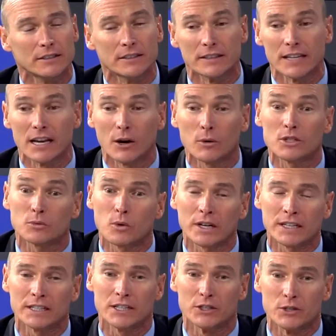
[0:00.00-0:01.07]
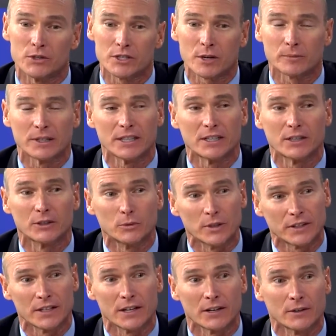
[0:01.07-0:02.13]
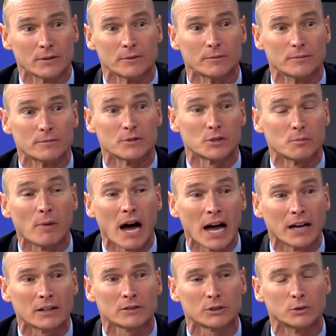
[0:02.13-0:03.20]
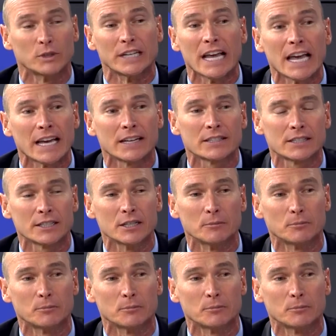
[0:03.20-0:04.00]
They always wanted to do something good with their smile to enhance it,